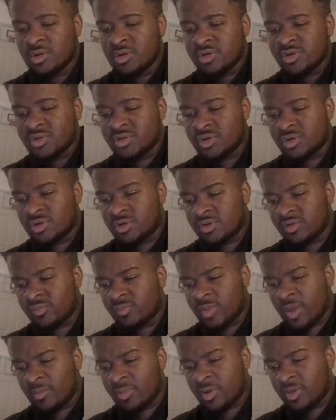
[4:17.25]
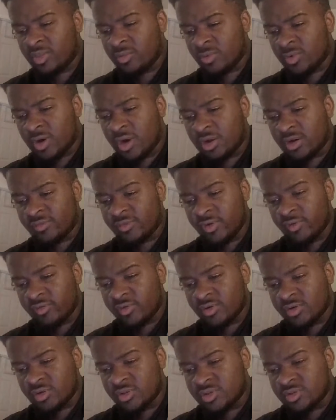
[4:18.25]
Sure enough, Black Panther: Wakanda Forever
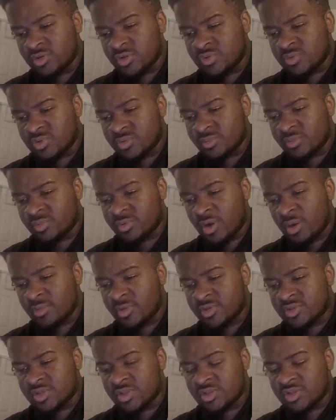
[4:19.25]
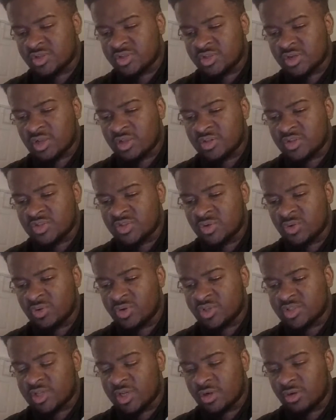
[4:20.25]
concludes with the promise that T'Challa's story
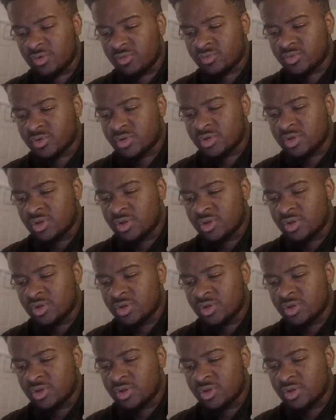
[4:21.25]
is not over.